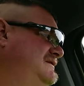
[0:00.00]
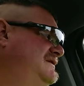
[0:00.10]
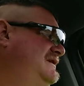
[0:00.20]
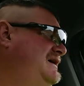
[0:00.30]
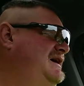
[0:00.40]

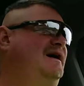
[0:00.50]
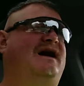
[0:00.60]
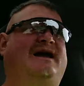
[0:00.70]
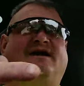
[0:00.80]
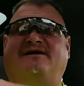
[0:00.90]
Yeah,
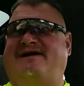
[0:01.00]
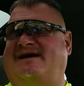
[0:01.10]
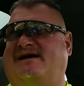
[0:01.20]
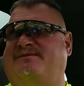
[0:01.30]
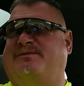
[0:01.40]
I know I've had a
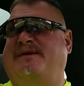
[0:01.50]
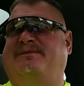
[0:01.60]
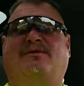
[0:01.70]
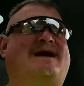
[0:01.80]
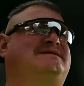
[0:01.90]
couple
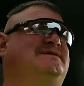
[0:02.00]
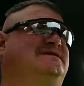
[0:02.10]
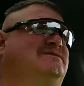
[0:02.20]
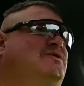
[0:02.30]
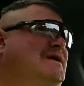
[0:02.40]
people ask me
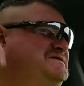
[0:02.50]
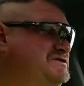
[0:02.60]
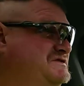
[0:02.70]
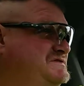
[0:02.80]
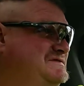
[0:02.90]
some
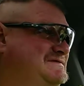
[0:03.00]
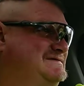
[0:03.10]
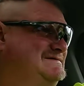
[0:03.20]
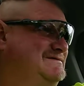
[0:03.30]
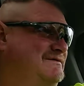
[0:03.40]
questions.
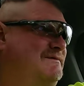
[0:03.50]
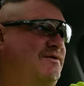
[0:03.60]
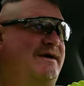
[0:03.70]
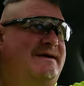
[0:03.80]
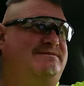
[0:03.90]
I'm on my
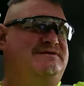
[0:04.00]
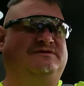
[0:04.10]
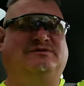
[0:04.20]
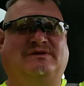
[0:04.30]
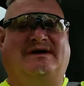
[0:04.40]
way up
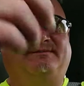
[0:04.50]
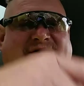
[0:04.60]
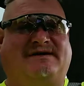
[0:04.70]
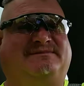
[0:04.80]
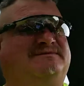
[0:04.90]
to
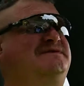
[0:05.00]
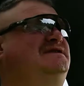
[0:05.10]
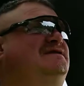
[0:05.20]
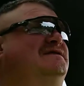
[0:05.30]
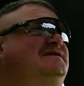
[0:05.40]
pick up some
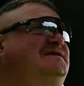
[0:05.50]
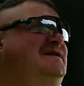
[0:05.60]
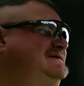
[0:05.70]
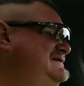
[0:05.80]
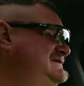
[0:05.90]
steel at
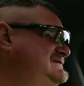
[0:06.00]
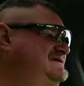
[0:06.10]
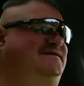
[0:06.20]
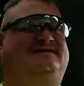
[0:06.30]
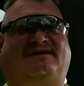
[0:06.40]
Slesnick's
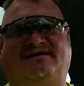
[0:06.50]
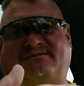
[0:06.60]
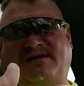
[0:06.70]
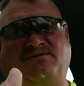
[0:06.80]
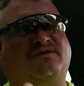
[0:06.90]
to
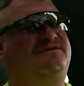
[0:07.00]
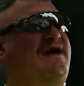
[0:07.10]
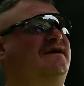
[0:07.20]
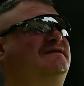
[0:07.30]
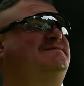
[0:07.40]
make more
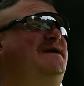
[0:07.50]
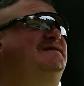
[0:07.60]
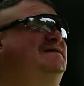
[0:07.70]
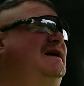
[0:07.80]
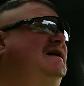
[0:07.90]
flowers,
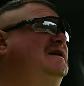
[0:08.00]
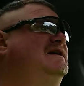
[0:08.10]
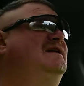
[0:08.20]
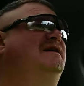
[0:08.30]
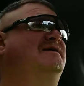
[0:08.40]
imagine that.
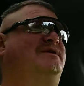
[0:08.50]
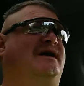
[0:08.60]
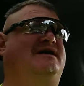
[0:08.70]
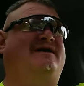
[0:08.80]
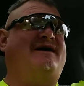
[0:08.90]
But I
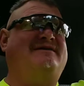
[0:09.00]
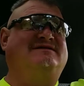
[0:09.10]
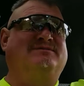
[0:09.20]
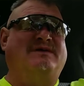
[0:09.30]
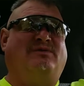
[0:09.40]
know I've had
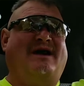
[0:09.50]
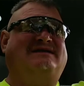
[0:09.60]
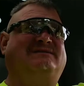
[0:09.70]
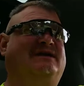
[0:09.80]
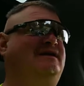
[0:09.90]
some people
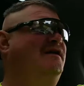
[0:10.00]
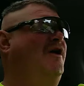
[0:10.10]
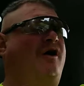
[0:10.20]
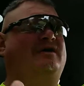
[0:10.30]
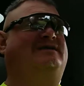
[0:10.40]
ask me
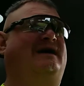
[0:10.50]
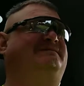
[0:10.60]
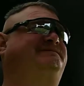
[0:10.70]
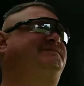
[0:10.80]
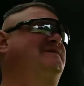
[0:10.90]
all the time,
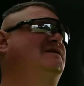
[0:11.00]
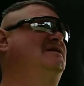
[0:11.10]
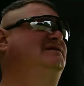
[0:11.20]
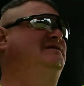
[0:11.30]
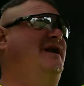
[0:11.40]

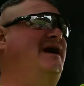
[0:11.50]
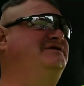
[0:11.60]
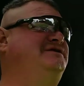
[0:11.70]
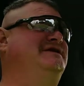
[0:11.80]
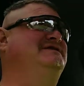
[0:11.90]
so how'd
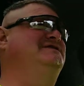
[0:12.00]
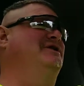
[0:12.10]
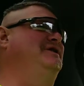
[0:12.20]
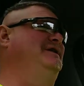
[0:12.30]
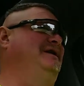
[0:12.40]
you get
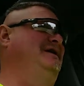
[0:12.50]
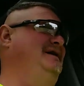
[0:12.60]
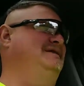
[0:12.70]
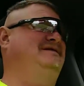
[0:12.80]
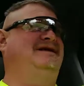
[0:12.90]
started in
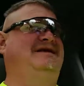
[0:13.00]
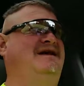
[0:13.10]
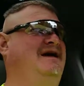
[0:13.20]
this and